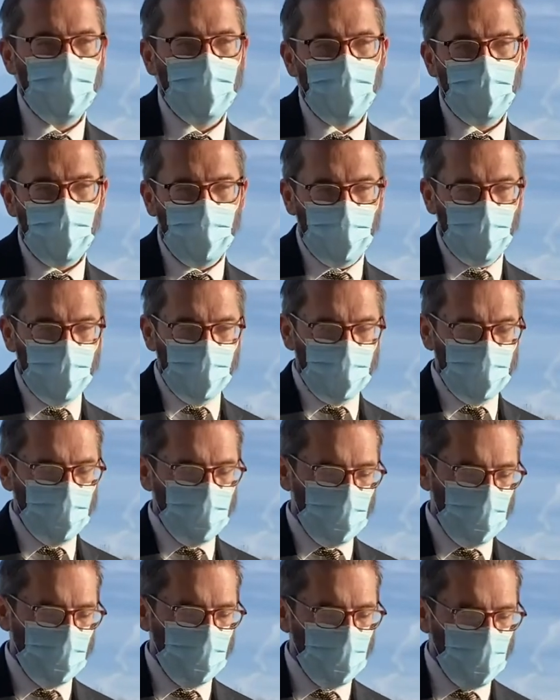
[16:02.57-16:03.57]
He had
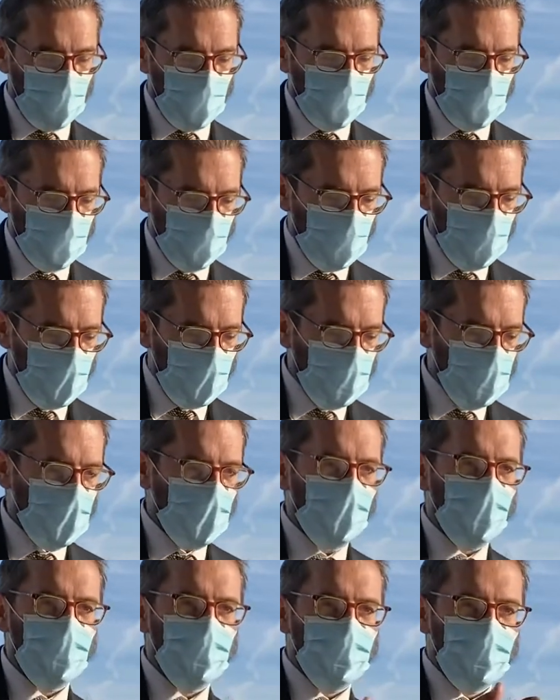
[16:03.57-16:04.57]
Marilyn, and of
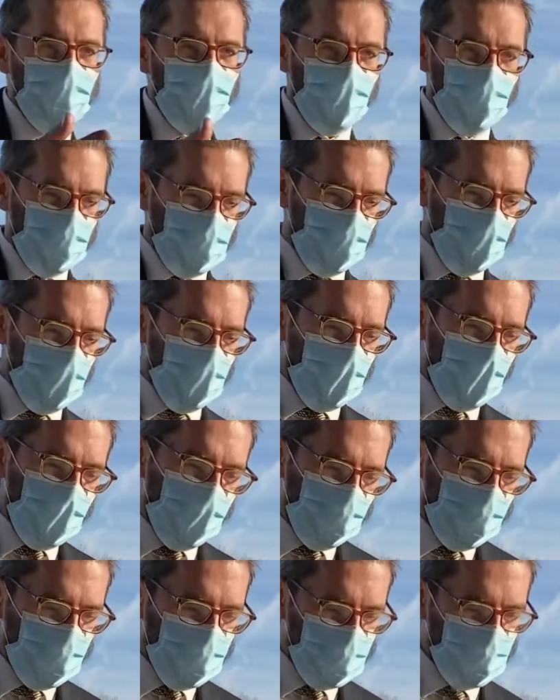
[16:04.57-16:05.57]
course comes with
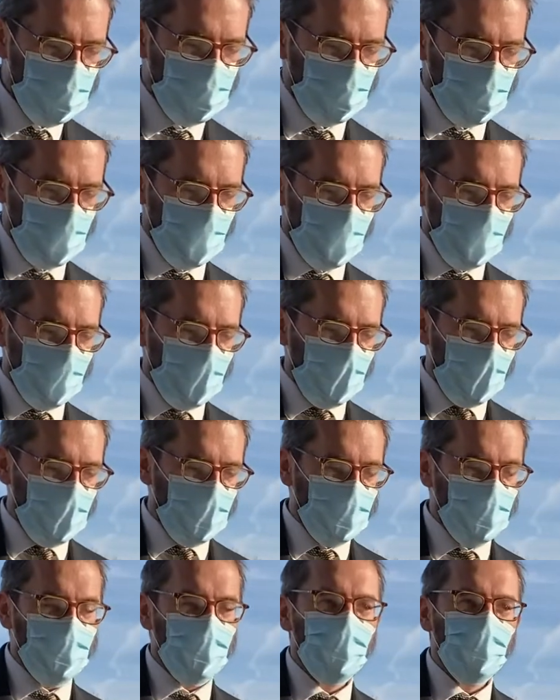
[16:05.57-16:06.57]
Harris,
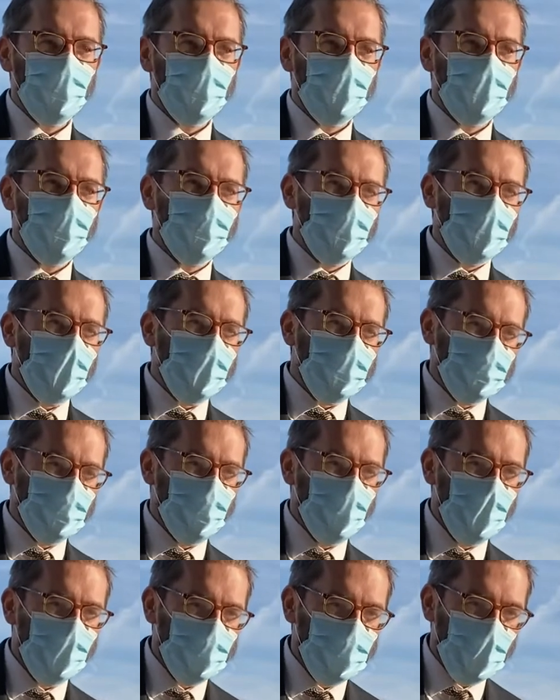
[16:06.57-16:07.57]
and you and him talked
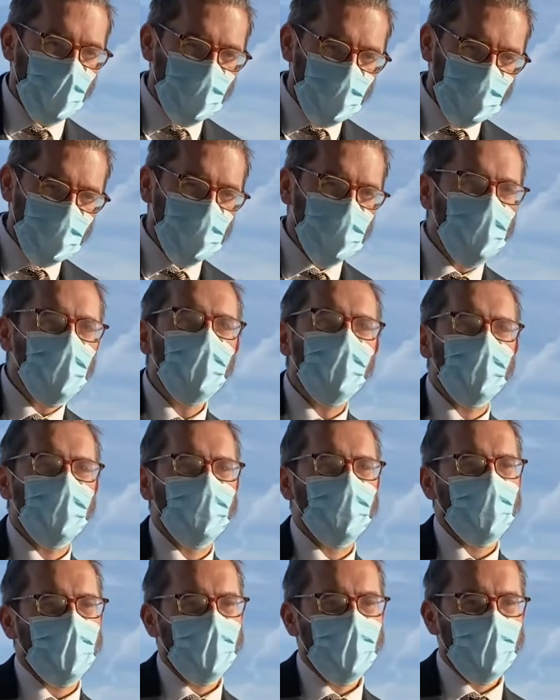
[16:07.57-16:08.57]
about target shooting,
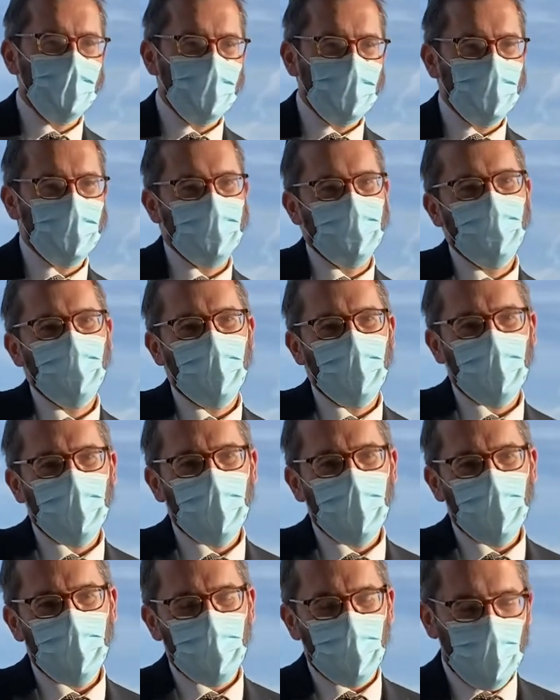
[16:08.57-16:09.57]
and you had a lot
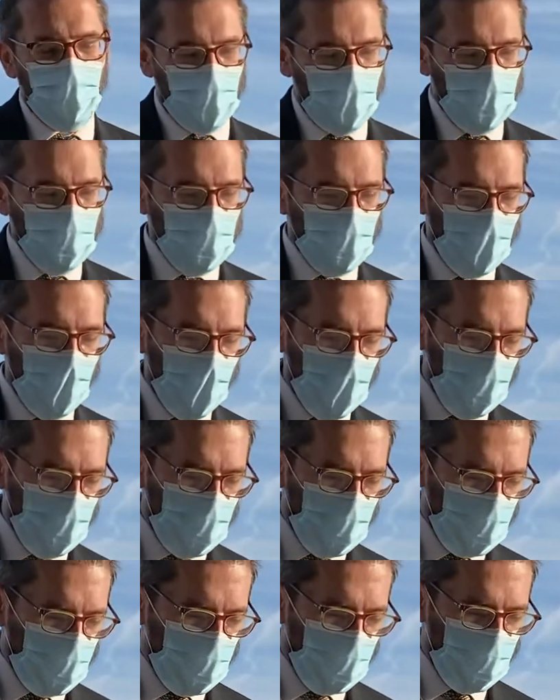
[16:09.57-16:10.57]
of great things in common,
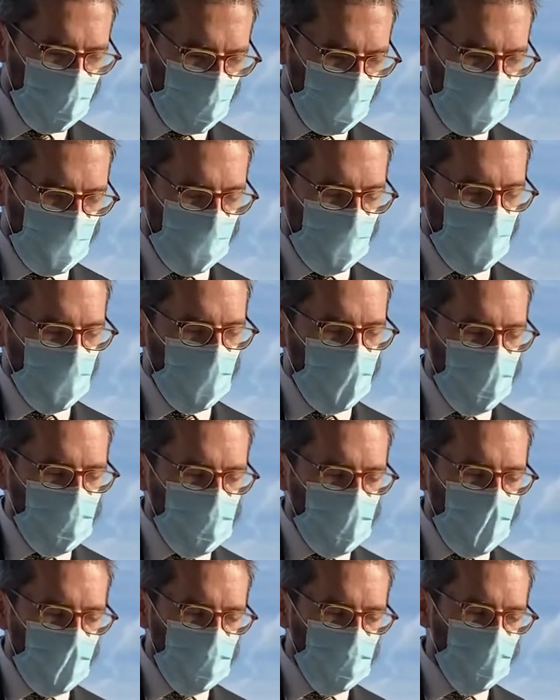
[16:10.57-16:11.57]
and it's not
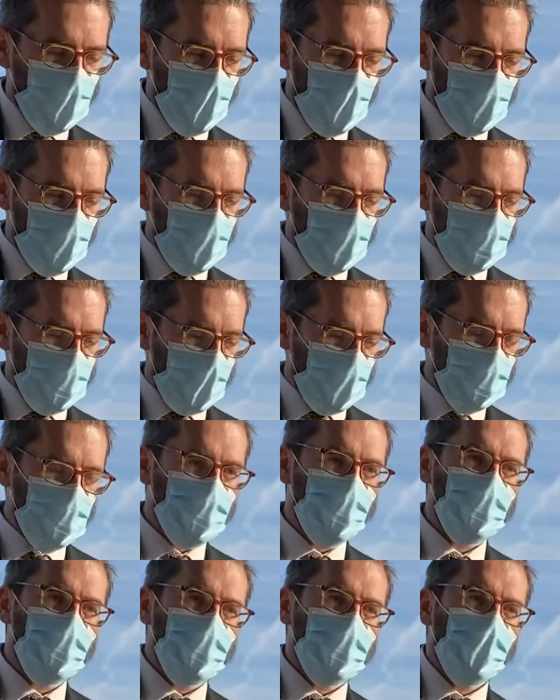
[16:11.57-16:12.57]
a small thing to have a good
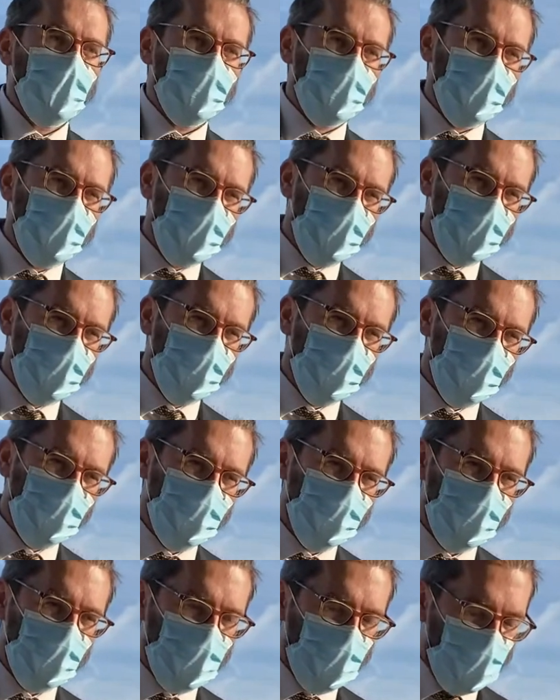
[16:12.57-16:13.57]
friend like him,
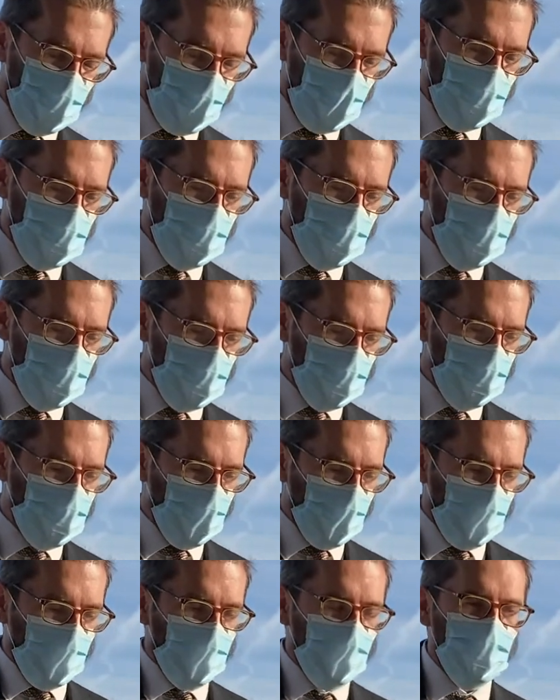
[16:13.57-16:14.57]
you know, him having you
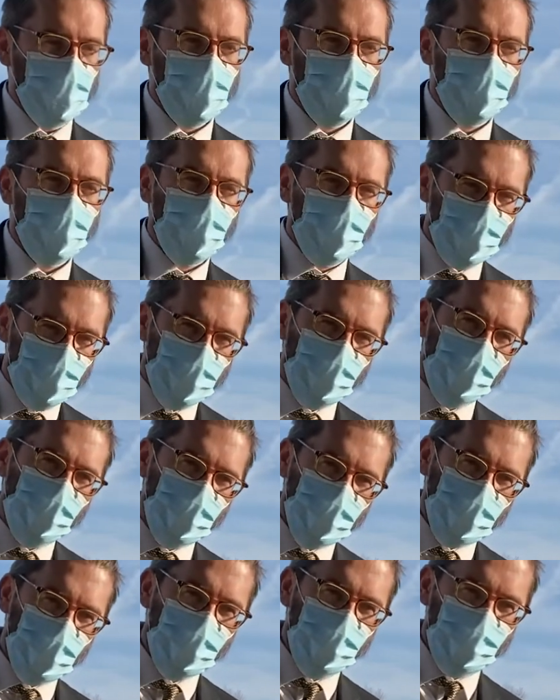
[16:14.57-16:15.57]
for
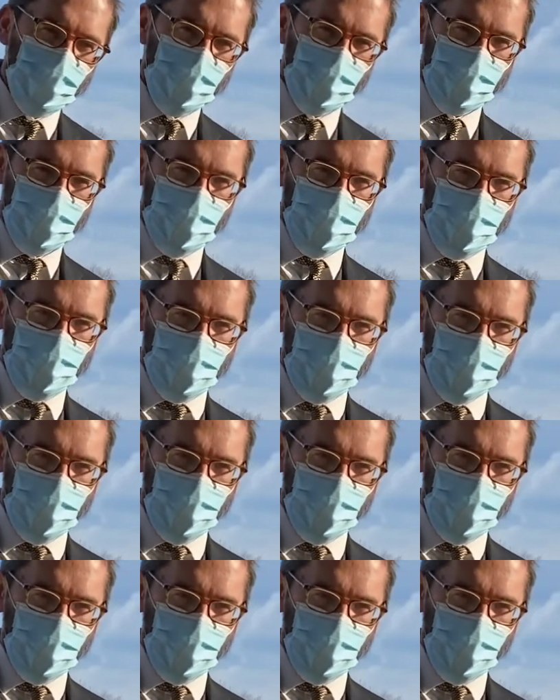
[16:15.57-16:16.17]
34 years or so